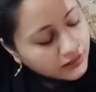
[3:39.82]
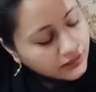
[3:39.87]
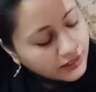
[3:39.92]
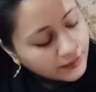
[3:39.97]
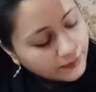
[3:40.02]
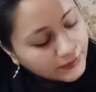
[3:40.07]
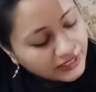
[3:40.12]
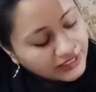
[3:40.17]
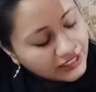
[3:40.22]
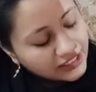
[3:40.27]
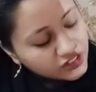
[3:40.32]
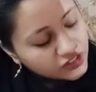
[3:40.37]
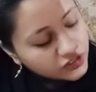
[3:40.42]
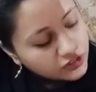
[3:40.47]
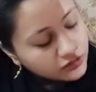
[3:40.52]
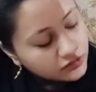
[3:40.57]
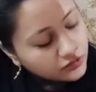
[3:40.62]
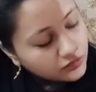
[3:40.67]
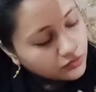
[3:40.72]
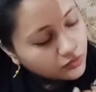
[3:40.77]
The
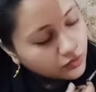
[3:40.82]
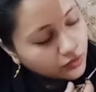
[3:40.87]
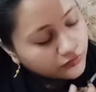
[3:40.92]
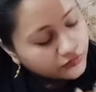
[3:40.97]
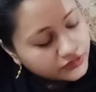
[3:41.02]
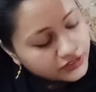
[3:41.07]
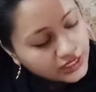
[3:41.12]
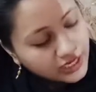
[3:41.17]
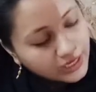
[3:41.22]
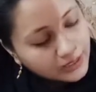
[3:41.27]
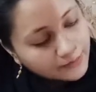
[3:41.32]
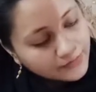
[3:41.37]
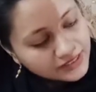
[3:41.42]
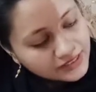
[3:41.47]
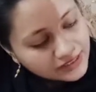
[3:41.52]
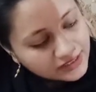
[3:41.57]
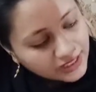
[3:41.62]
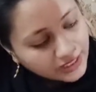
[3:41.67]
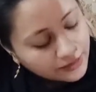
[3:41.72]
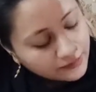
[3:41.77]
repetition of
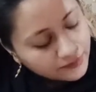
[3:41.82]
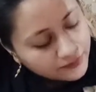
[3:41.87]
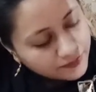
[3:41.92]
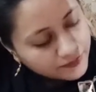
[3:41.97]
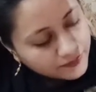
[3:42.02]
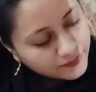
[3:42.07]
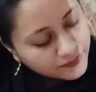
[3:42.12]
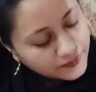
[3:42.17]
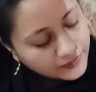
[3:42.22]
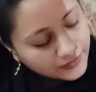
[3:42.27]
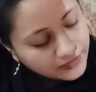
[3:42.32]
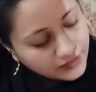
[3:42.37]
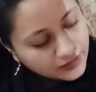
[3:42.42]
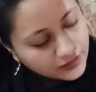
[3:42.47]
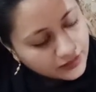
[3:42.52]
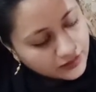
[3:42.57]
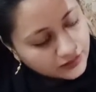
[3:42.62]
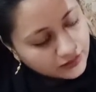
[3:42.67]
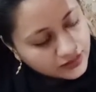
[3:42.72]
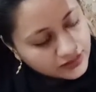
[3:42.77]
time is same,
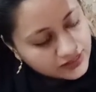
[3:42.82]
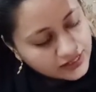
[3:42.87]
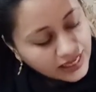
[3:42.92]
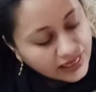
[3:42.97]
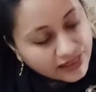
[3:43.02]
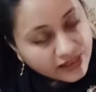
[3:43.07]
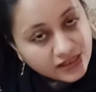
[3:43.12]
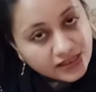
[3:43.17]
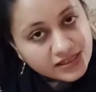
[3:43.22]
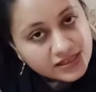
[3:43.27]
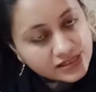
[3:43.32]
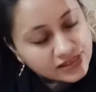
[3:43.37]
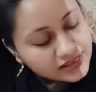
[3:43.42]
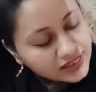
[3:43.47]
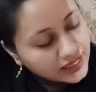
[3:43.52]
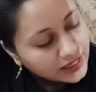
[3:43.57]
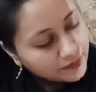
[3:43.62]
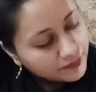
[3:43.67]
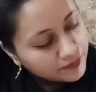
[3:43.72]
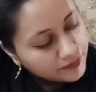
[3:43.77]
the cycle is
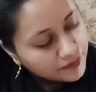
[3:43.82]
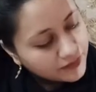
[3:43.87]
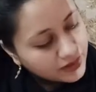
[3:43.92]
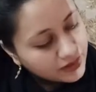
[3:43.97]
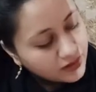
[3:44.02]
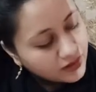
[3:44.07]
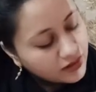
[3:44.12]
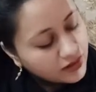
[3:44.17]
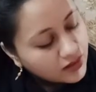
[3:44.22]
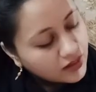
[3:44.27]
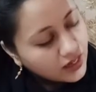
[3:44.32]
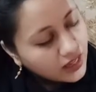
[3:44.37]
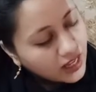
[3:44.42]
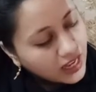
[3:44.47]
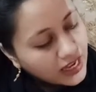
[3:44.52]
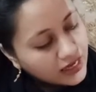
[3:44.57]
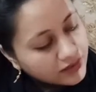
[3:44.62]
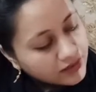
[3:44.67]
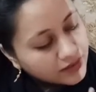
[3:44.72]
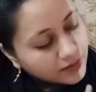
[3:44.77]
same,
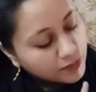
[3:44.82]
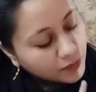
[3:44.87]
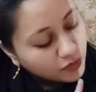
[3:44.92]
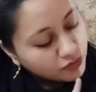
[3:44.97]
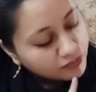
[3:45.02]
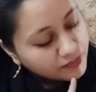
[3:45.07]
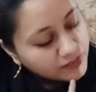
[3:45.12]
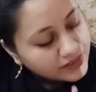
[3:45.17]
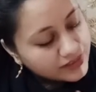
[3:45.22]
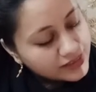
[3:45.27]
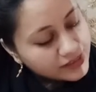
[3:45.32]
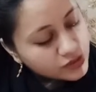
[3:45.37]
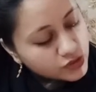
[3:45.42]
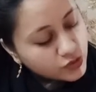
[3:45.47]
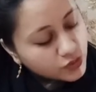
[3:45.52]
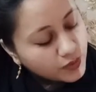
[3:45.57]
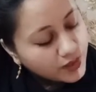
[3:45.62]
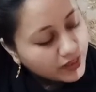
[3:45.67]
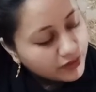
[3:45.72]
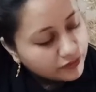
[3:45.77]
and the movement
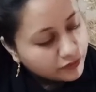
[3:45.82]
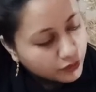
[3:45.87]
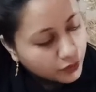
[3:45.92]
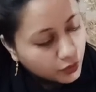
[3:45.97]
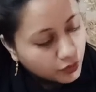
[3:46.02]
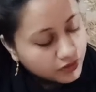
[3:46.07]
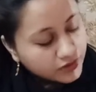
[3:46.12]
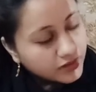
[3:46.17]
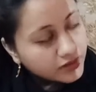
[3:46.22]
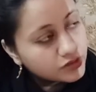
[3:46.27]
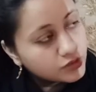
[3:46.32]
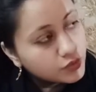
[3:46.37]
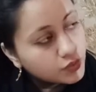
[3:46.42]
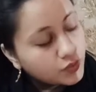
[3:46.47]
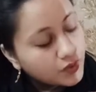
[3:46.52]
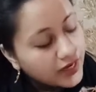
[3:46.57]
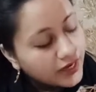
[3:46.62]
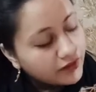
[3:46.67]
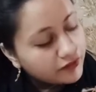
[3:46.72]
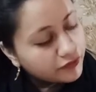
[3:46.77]
is to and fro. The
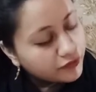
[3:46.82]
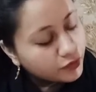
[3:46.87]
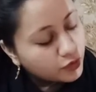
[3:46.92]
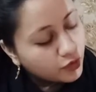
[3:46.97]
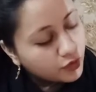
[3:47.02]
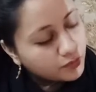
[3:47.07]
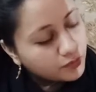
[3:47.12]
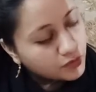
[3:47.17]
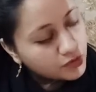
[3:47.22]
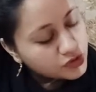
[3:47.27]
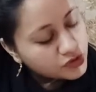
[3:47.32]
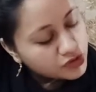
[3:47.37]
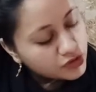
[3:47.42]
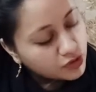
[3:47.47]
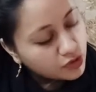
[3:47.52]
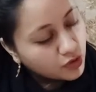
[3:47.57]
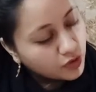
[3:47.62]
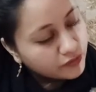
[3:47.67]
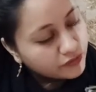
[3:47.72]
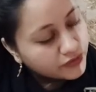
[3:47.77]
to and fro
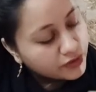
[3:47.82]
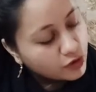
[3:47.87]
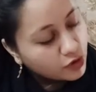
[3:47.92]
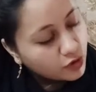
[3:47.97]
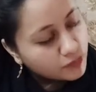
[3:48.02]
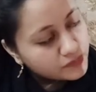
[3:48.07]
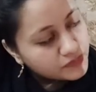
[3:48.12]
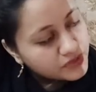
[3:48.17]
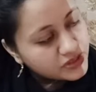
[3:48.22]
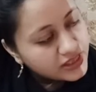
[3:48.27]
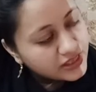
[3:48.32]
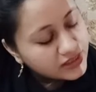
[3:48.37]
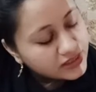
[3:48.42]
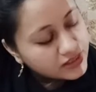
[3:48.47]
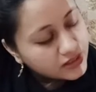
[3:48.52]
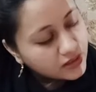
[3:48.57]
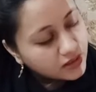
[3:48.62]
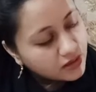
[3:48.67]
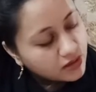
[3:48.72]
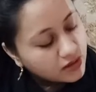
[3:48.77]
motion of an
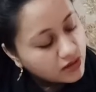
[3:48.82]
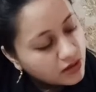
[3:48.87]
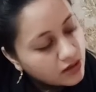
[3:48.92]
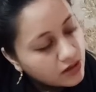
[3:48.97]
object